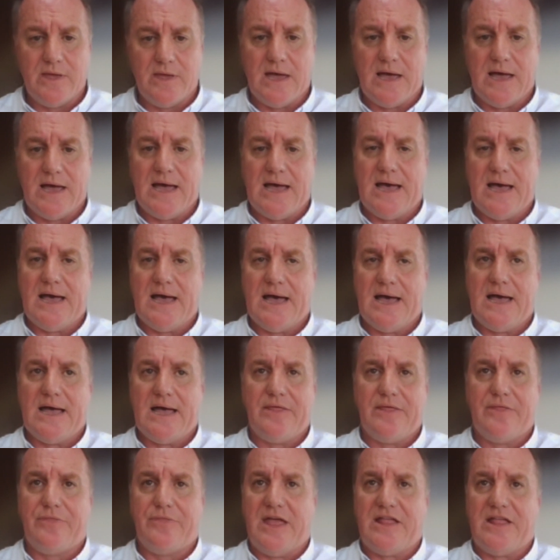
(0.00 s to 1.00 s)

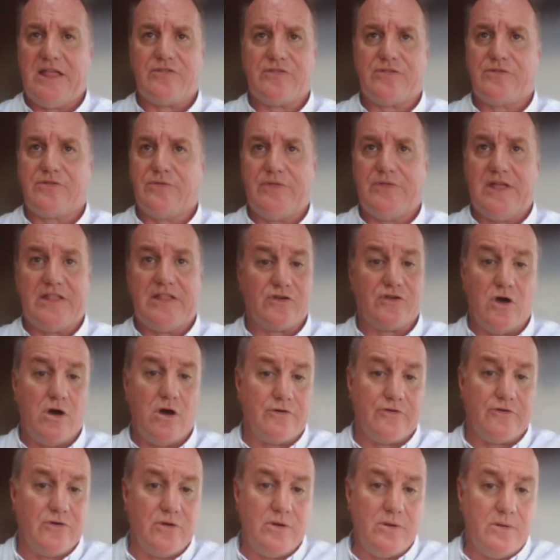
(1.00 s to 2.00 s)
that's
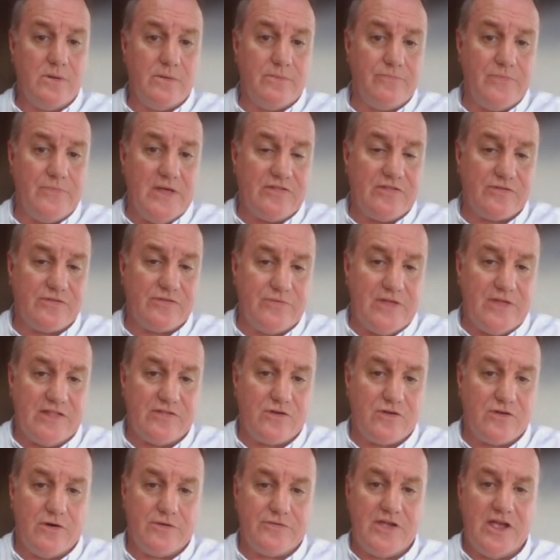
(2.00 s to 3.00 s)
God.
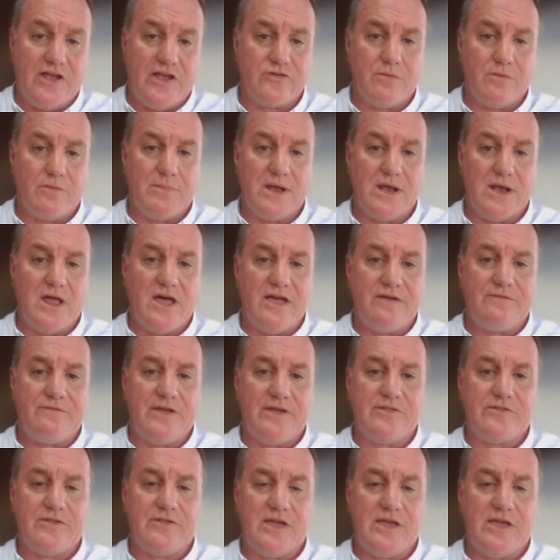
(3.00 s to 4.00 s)
That's God's hand on my life.
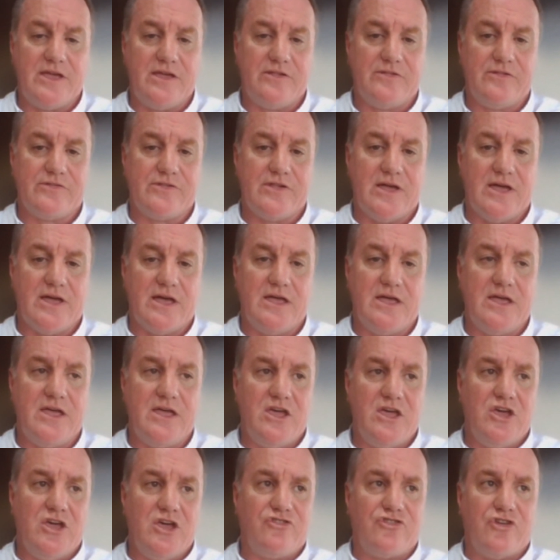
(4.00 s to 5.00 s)
He's
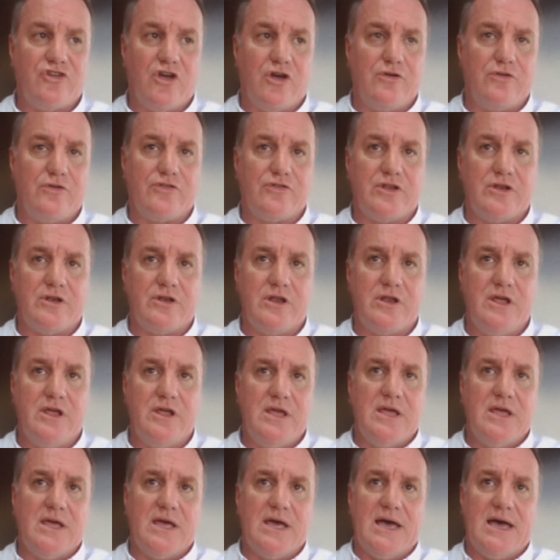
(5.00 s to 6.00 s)
chosen
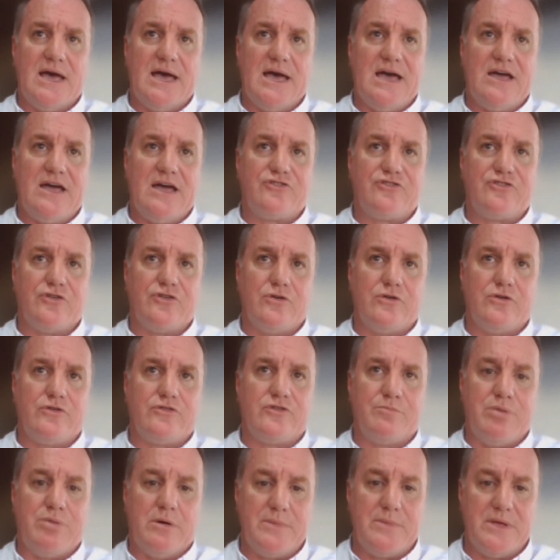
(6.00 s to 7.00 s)

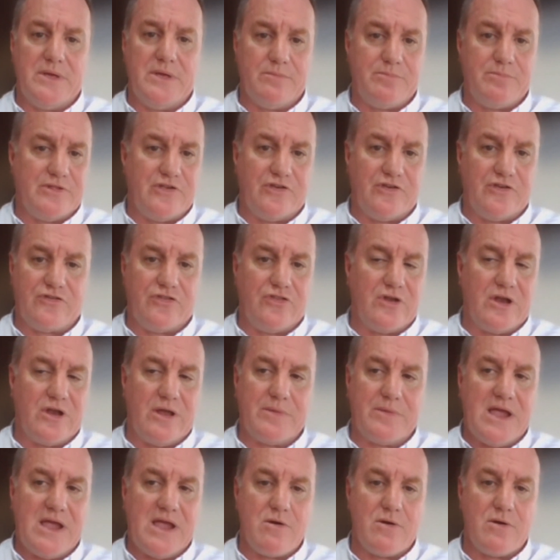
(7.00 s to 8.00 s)
to put me in the position that
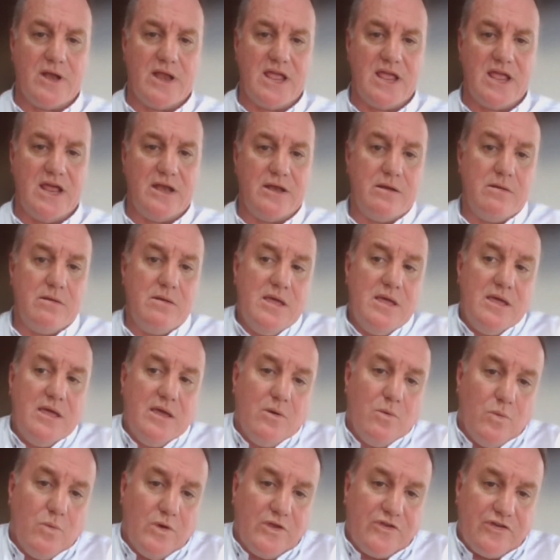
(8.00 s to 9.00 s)
I'm currently in,
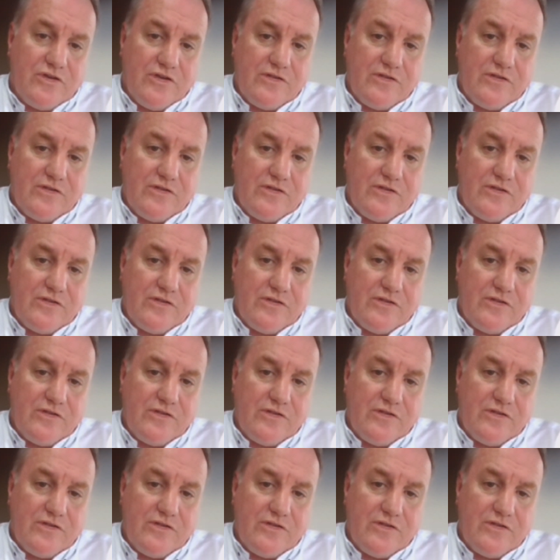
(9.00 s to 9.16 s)
which is